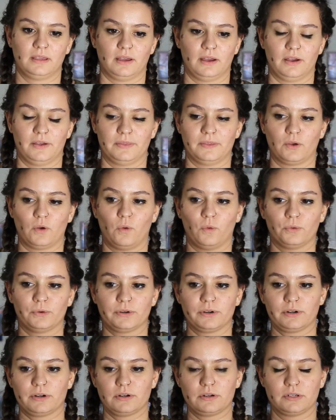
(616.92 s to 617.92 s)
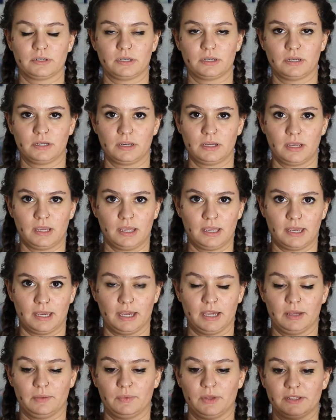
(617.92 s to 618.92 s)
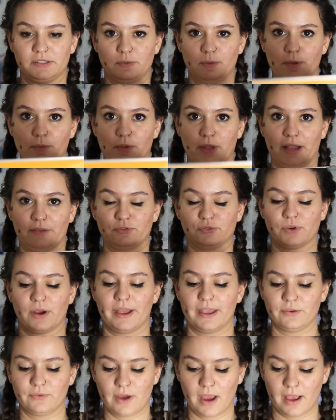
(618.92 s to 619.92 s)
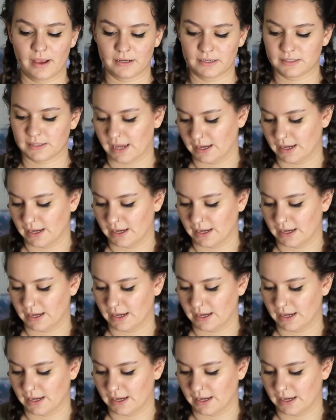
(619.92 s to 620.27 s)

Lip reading: on the corners. Lots of people have drying racks.